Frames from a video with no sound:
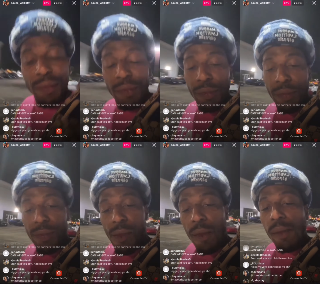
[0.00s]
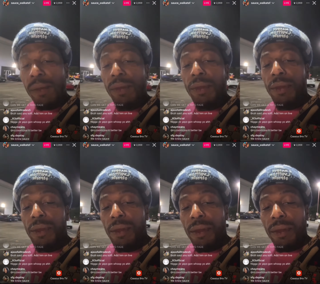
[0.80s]

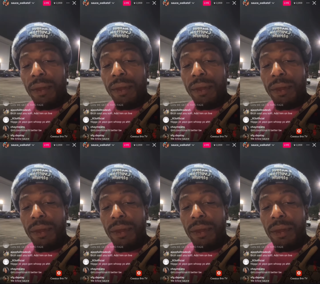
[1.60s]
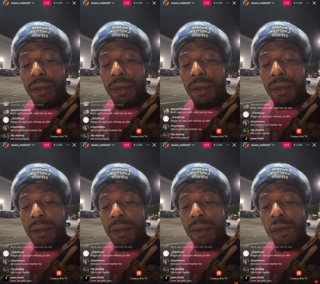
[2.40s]

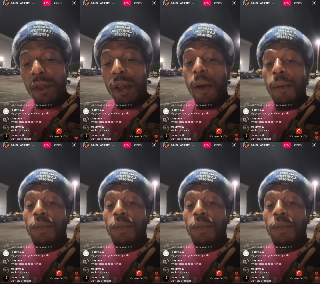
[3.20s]
Nothing is said.